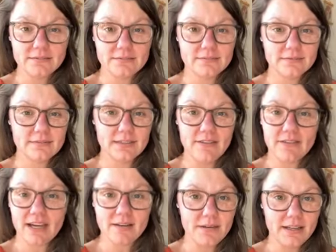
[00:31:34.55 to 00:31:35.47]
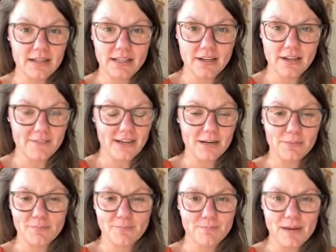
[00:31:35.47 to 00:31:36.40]
Yeah, I've got a you know I've got
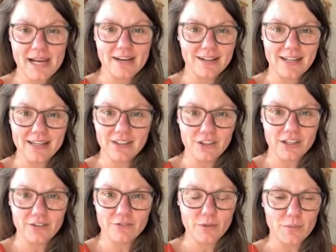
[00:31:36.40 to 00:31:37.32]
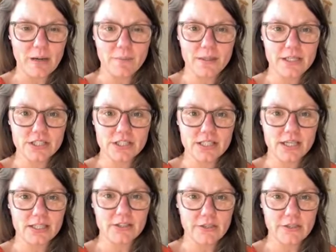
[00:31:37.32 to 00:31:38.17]
a buyer client looking for a property just like